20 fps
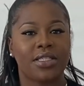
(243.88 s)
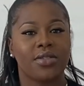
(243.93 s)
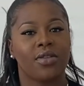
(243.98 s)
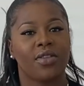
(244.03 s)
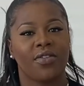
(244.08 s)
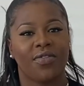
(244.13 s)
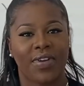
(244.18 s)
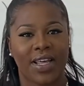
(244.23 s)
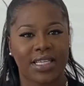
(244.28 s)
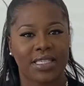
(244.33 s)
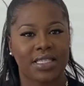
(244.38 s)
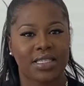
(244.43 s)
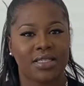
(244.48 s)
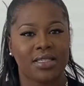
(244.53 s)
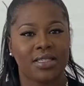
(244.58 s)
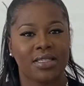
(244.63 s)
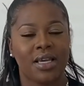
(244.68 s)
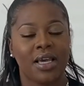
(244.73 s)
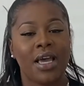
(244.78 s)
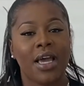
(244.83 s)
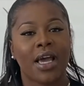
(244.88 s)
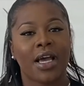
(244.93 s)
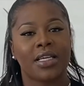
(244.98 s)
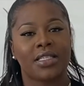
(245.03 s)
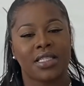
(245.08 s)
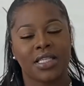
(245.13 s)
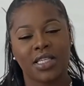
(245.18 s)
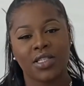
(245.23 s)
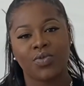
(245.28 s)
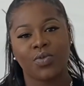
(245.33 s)
on the flat is, because
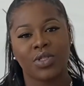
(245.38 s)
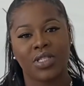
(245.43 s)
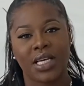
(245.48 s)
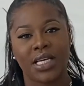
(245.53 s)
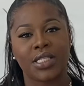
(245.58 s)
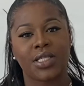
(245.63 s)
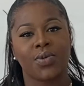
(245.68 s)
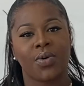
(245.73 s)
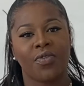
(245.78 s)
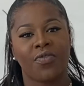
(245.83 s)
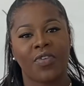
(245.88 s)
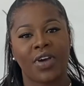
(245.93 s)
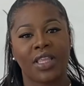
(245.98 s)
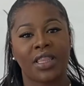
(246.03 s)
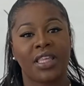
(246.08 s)
this will tend to affect